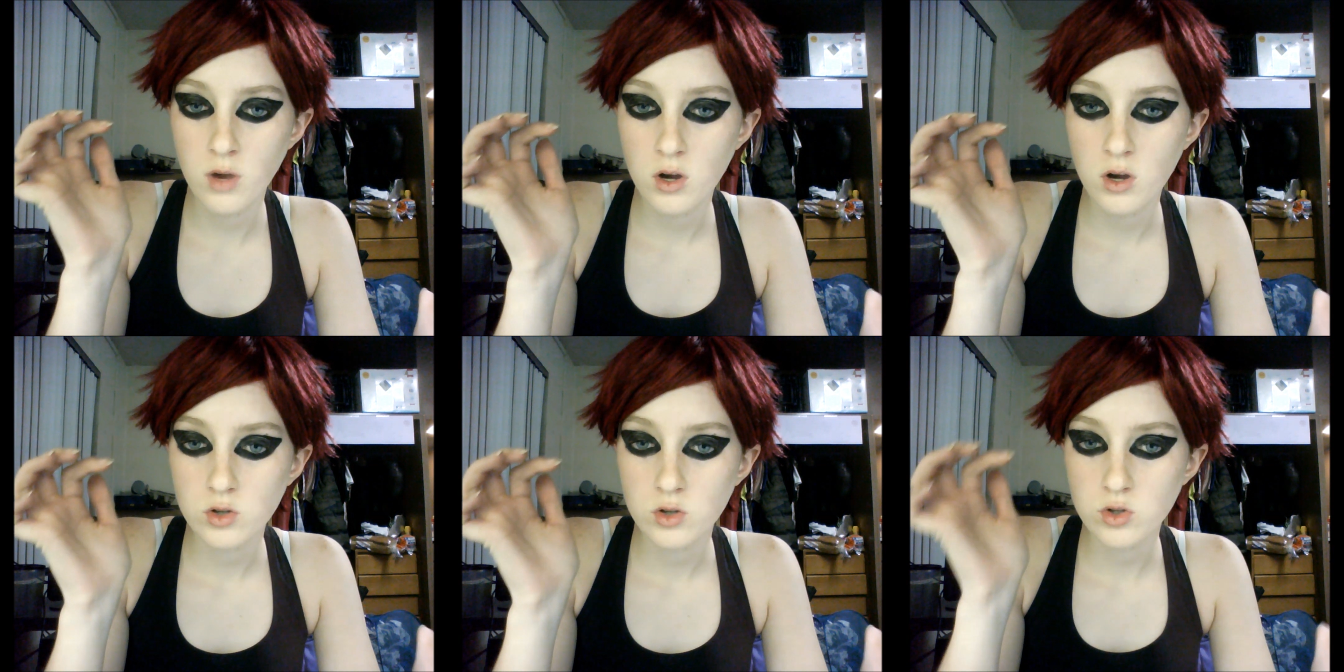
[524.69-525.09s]

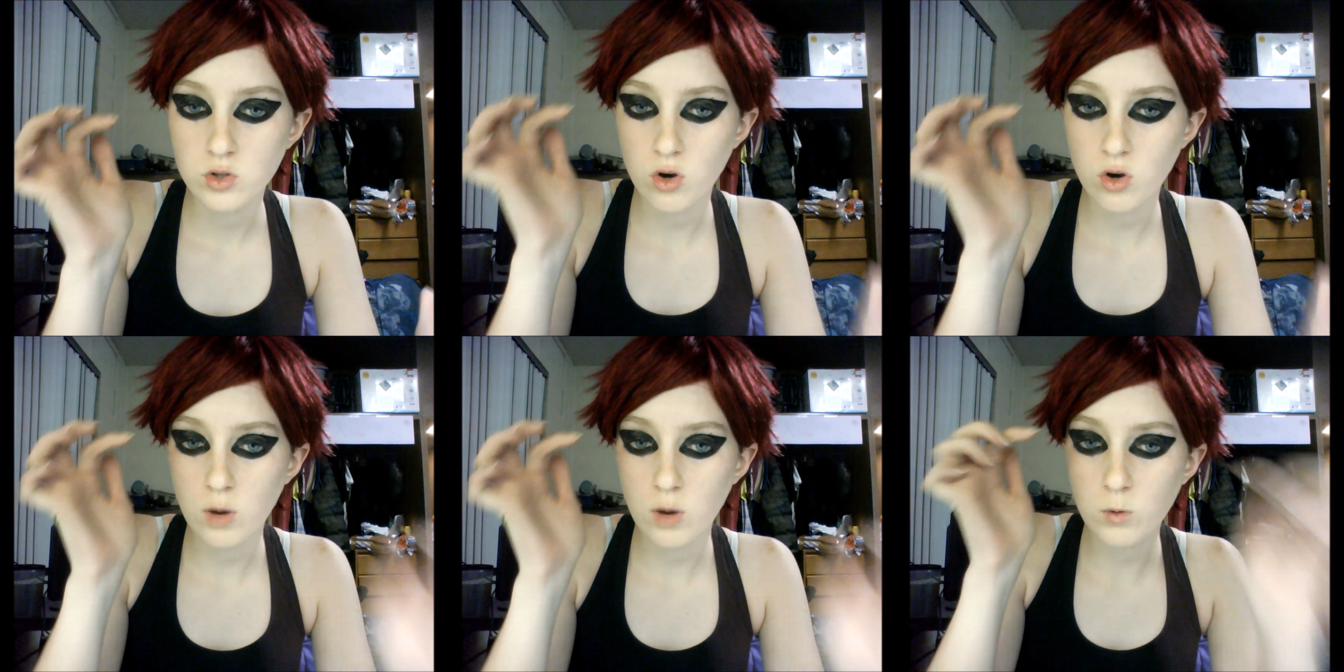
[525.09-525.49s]
So
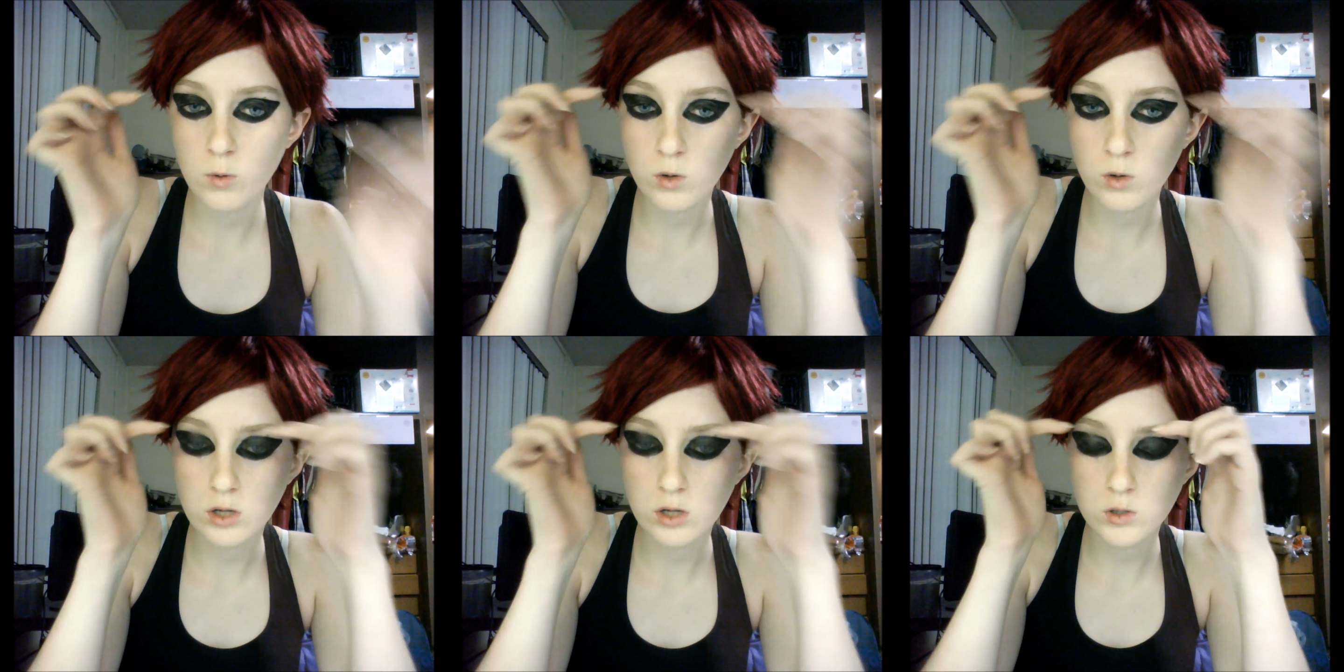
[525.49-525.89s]
I'm
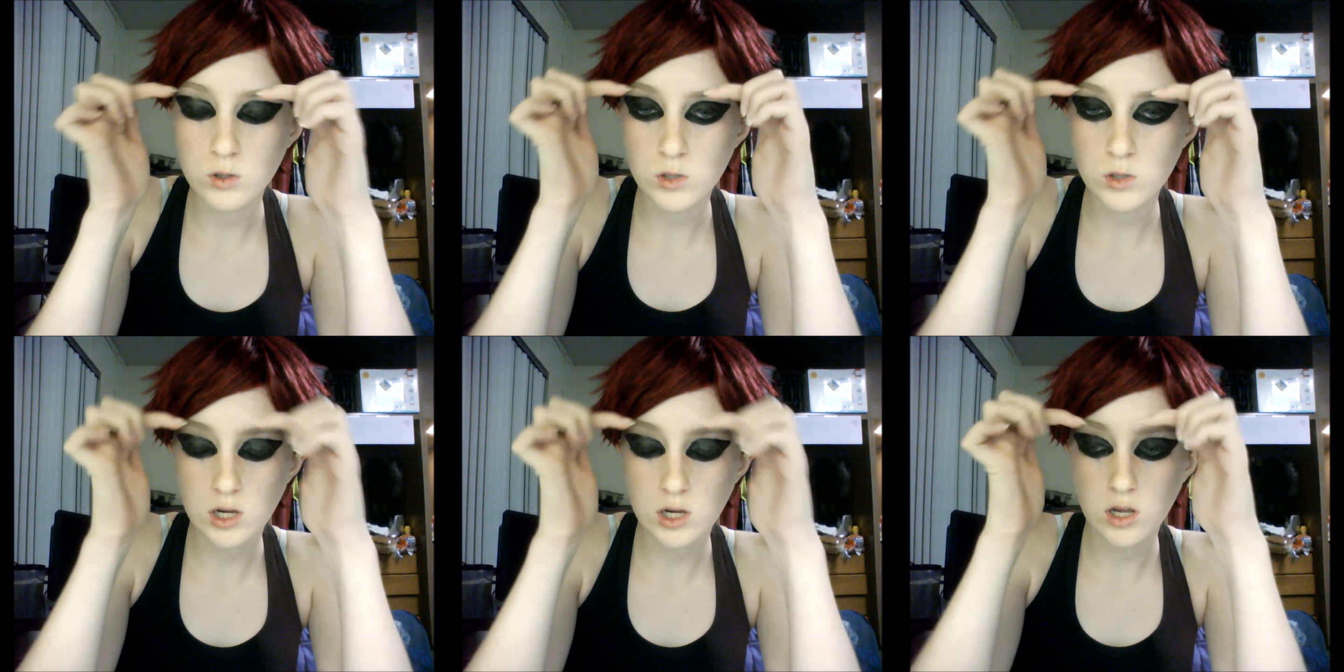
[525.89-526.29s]
going to
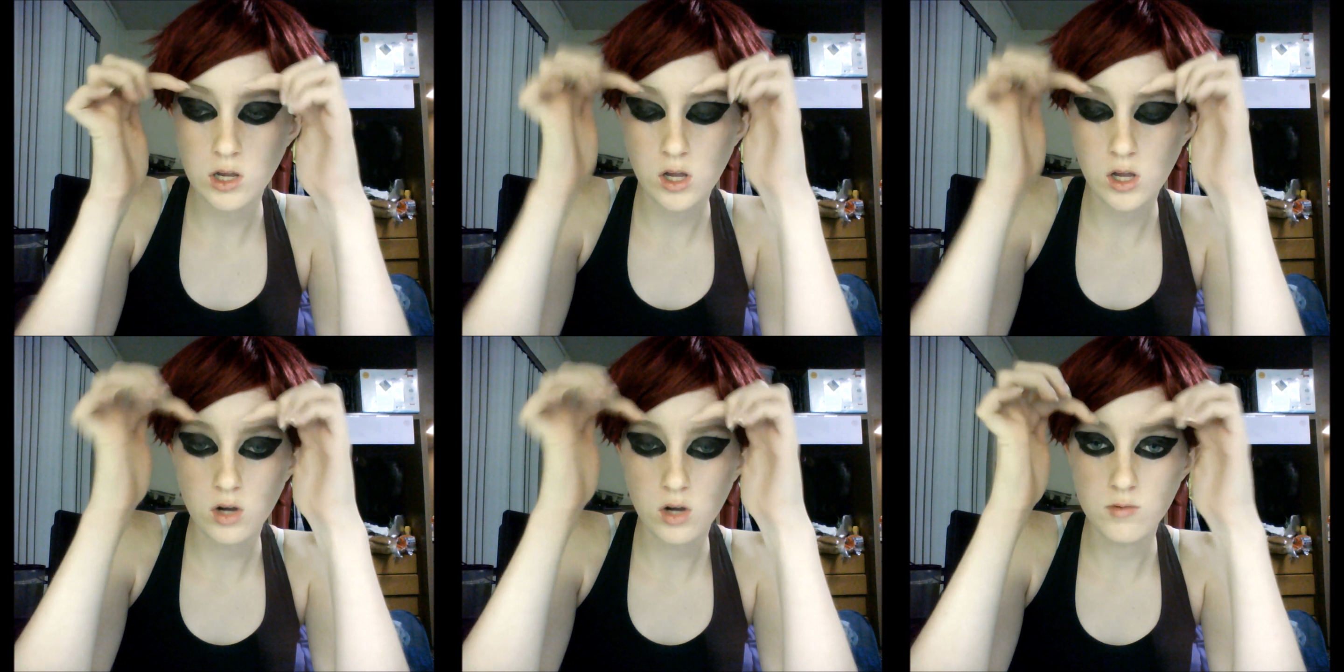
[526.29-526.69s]
take
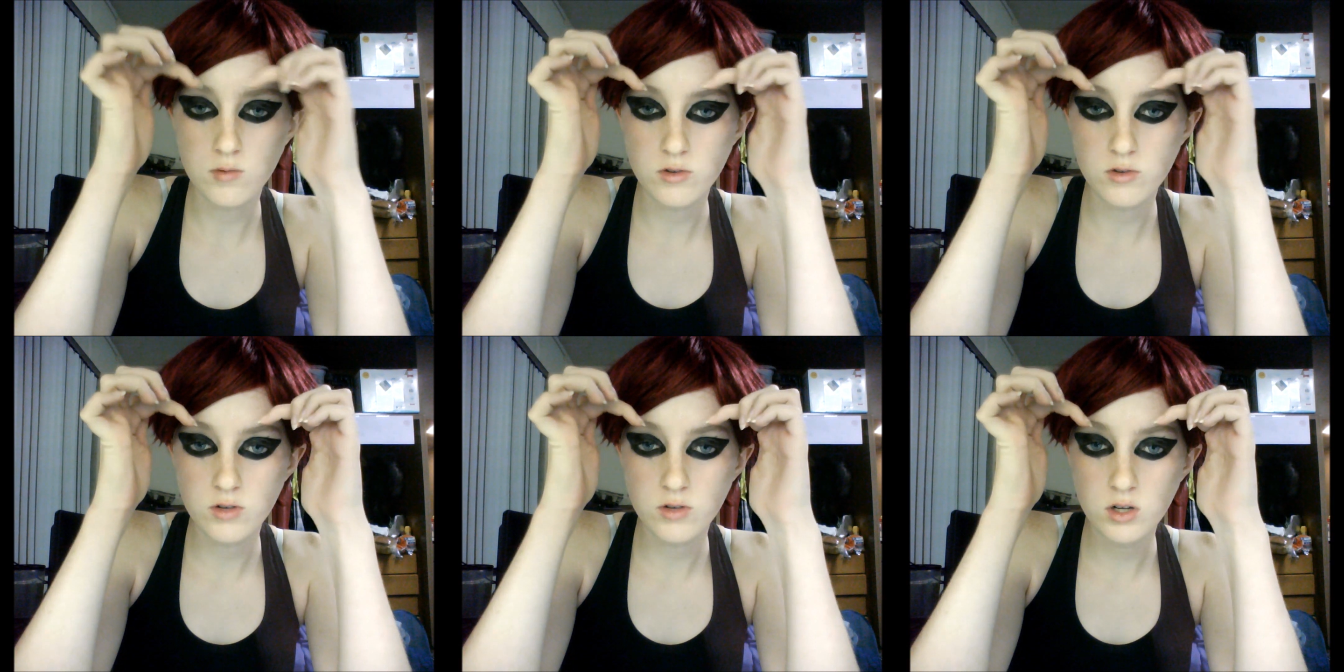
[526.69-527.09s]
a
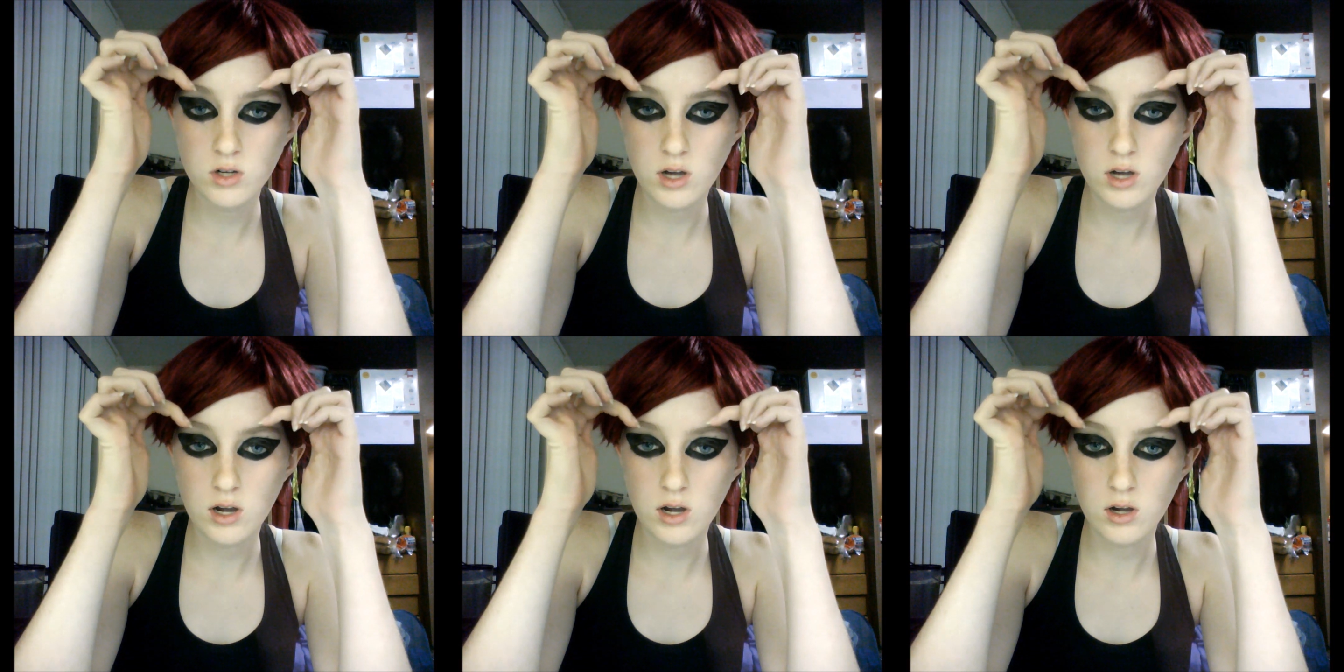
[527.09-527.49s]
remover
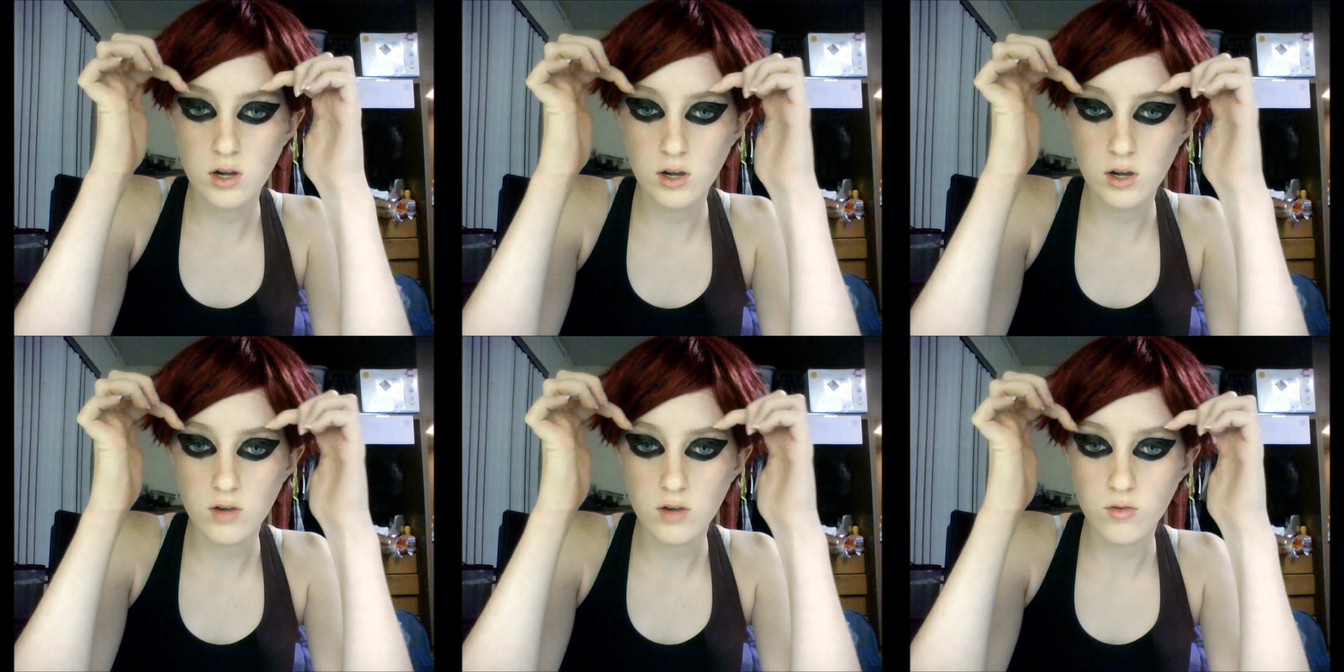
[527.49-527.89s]
and kind
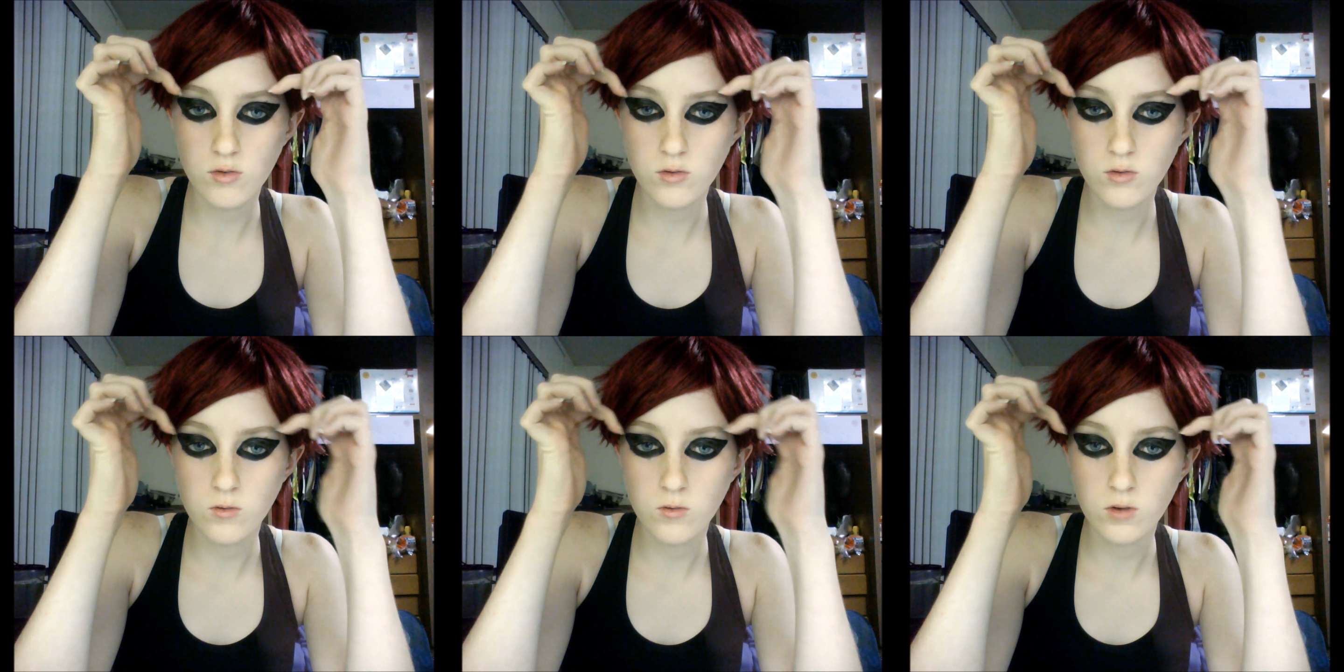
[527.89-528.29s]
of
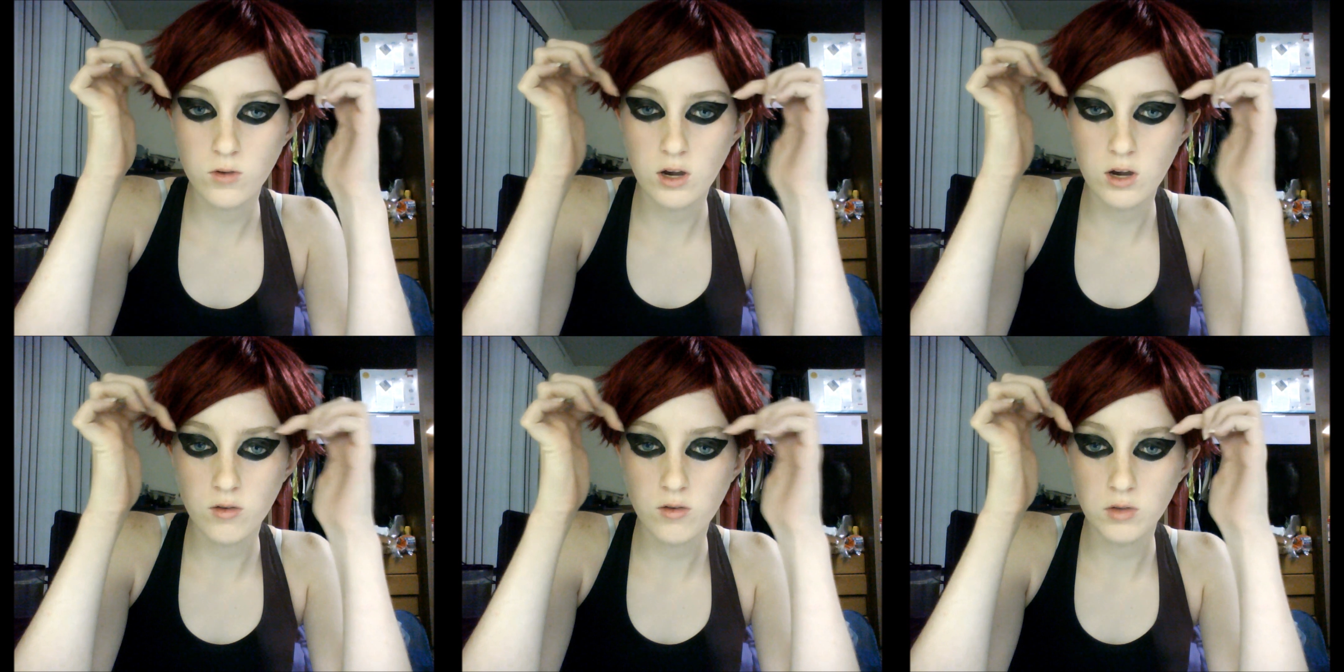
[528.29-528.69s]

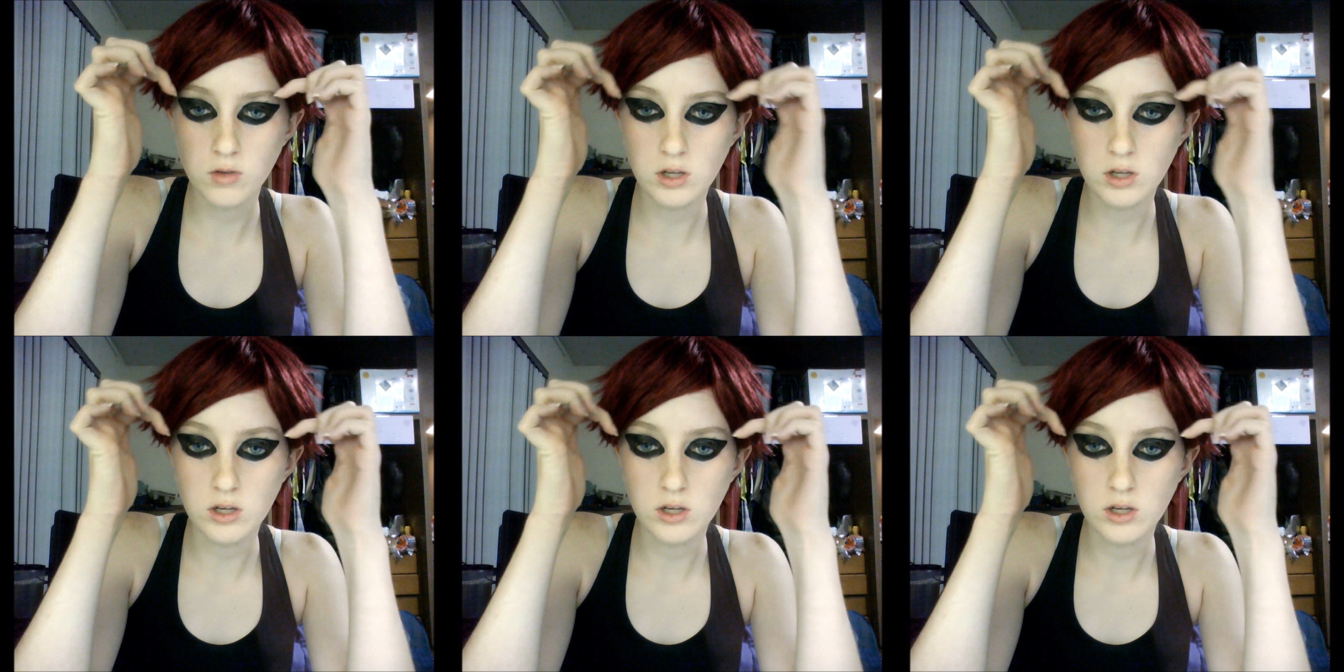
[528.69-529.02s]
carefully